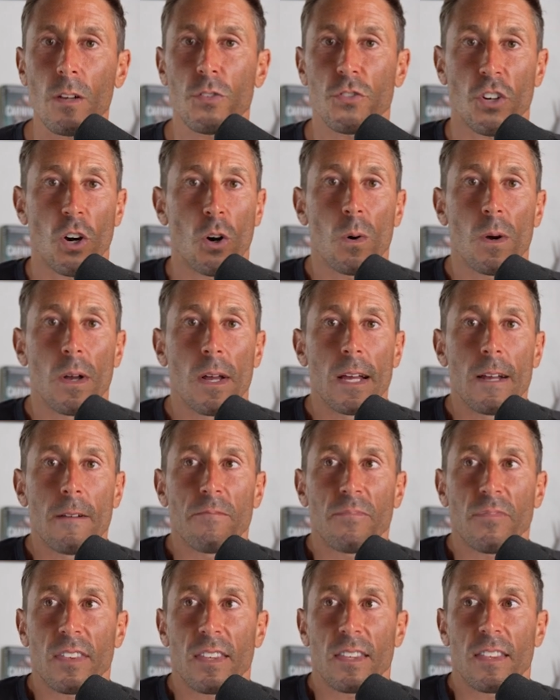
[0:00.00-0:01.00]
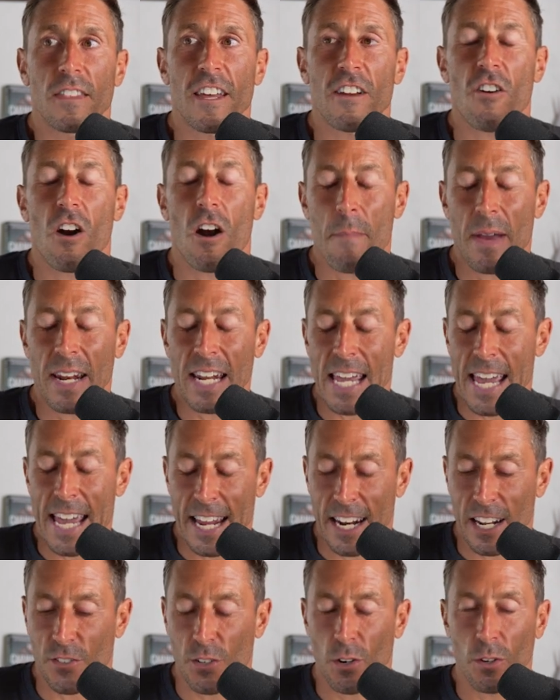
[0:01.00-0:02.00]
So there are many
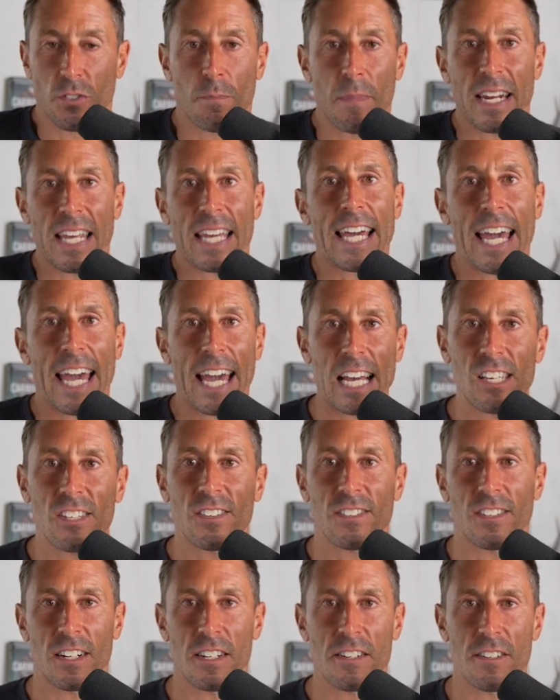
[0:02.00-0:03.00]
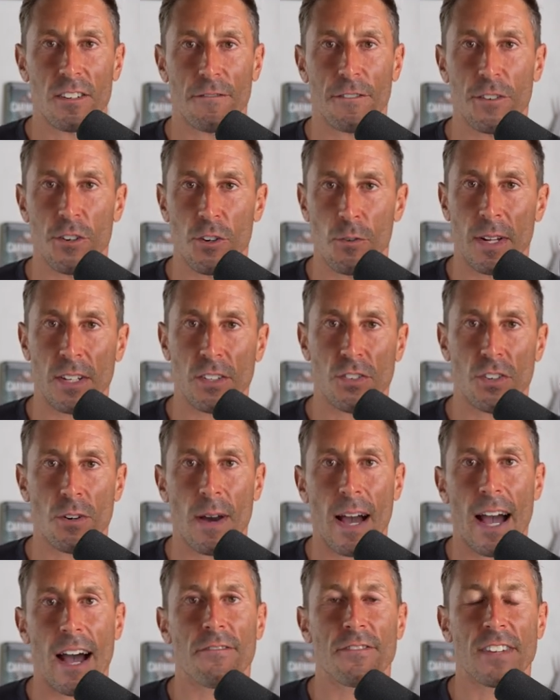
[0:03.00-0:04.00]
anecdotes, many case studies of humans who
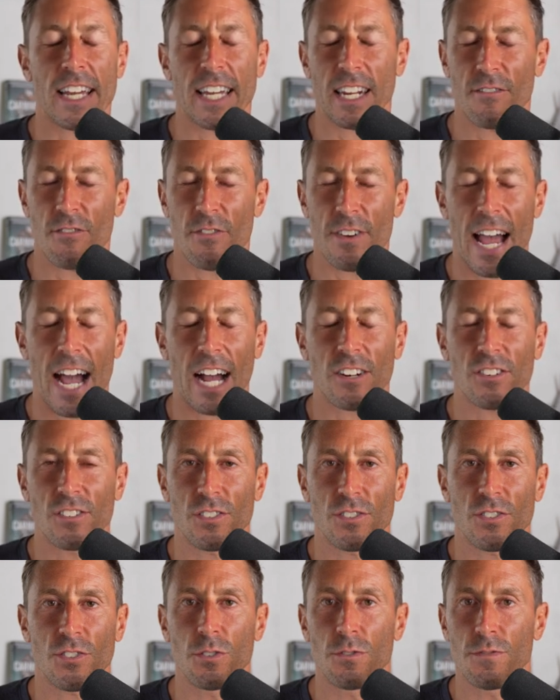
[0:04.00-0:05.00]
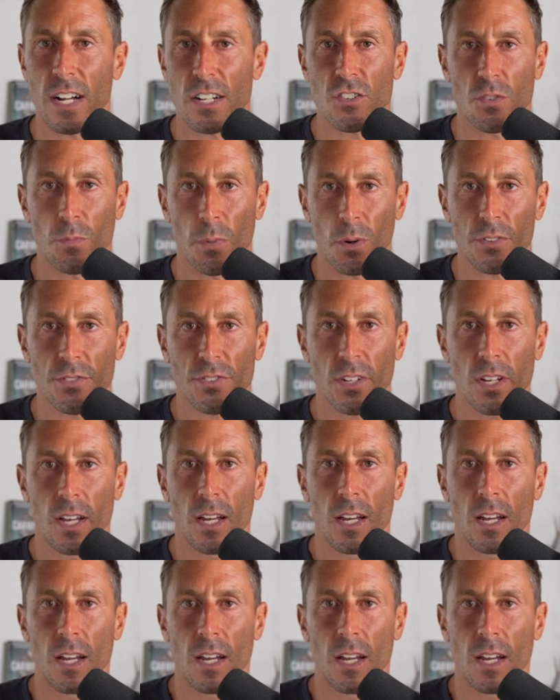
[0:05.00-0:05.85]
have negative reactions to vegetables.